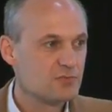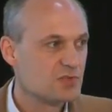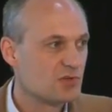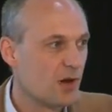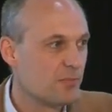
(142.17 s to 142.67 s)

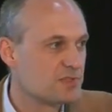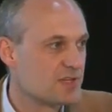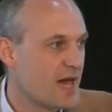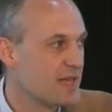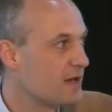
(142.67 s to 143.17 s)
to come
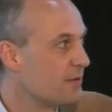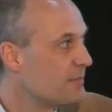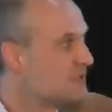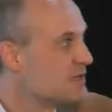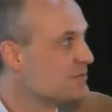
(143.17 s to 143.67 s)
together
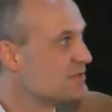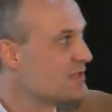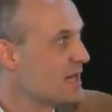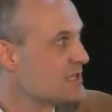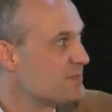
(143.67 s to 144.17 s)
in terms of
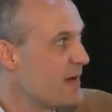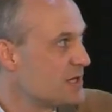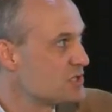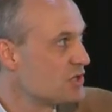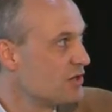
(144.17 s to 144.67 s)
the
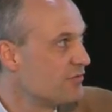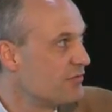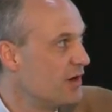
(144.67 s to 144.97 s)
expansion of,